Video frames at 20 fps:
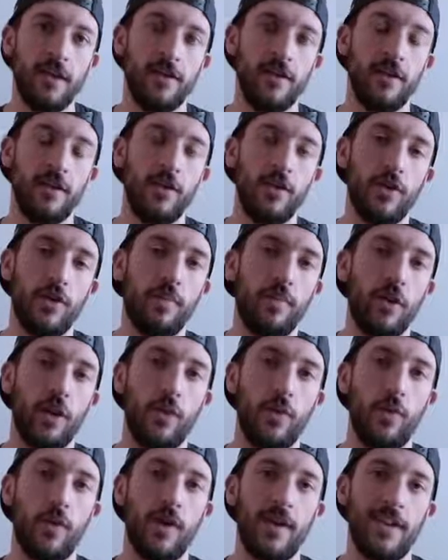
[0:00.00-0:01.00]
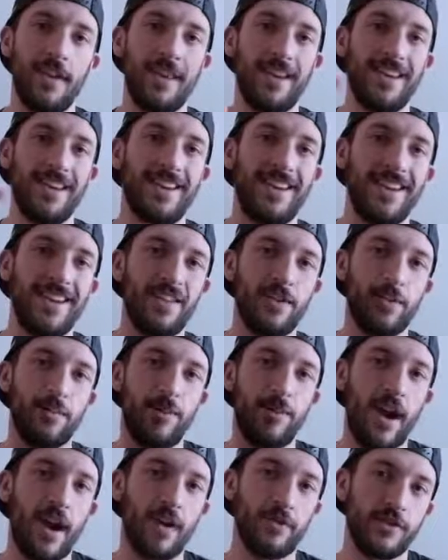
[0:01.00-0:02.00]
to go to part 1 in another
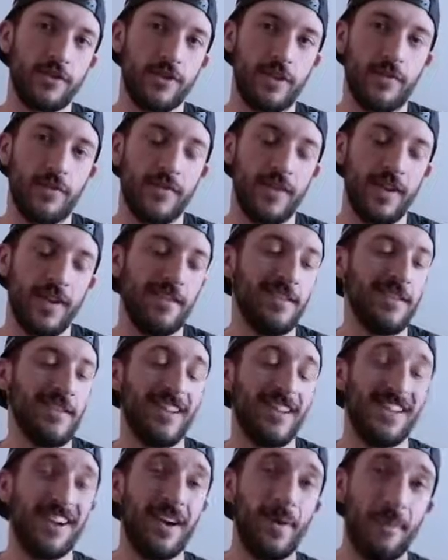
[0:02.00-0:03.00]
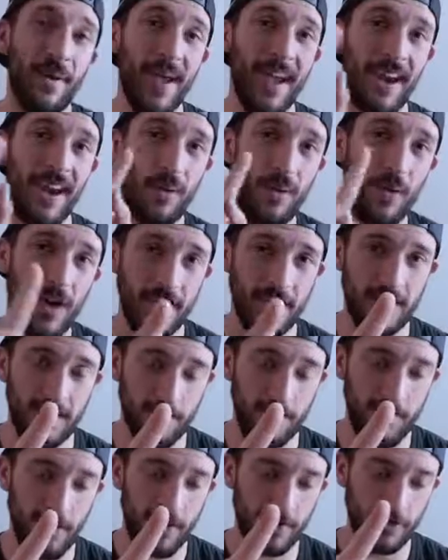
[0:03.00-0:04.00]
browser, and then you can come back and watch
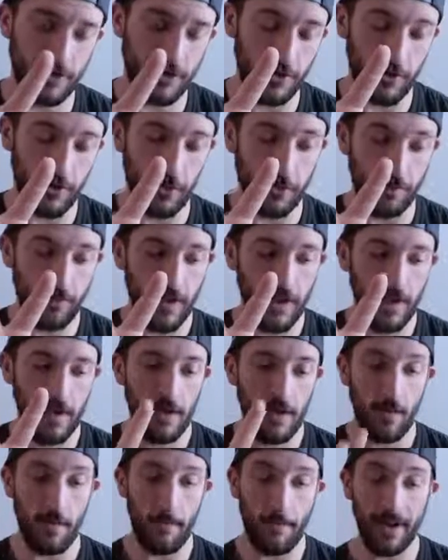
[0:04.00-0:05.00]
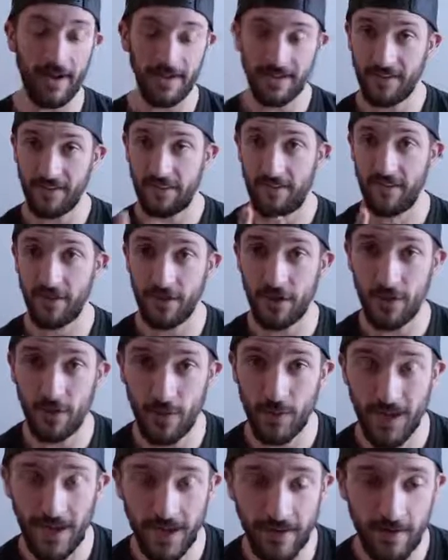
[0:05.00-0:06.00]
part 2. But to fill
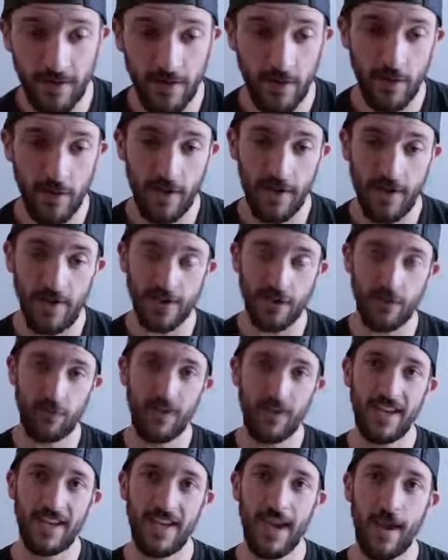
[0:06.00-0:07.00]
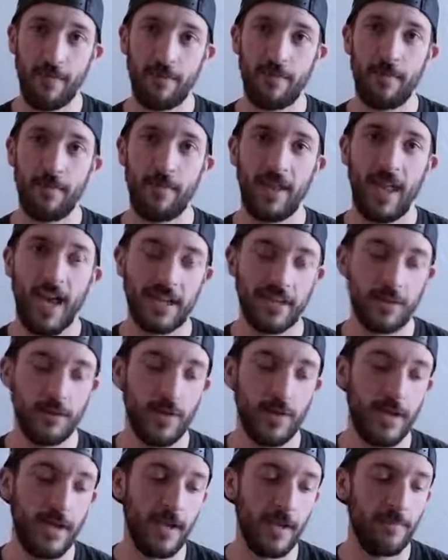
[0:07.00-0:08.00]
you in and to recap from last
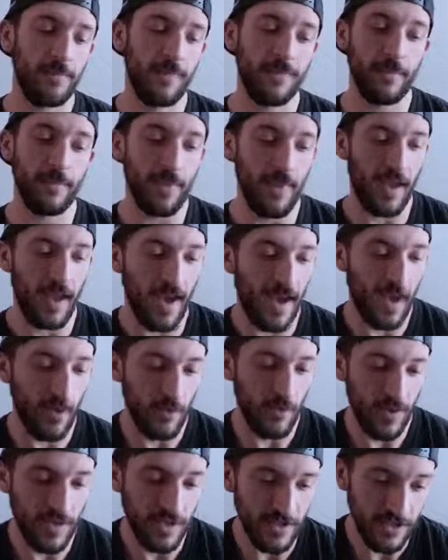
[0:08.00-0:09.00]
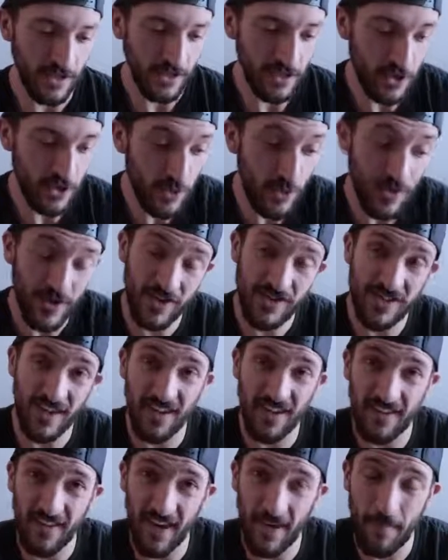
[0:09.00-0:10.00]
week, I was
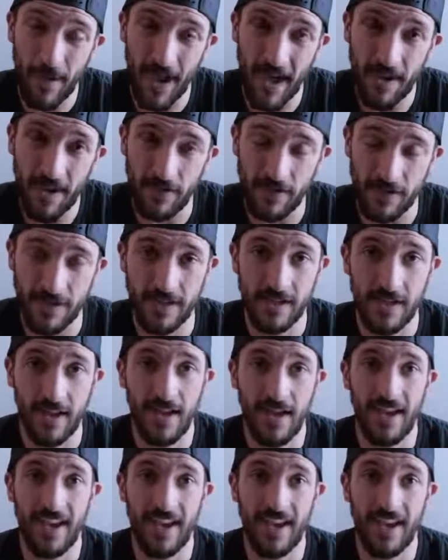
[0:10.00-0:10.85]
275 pounds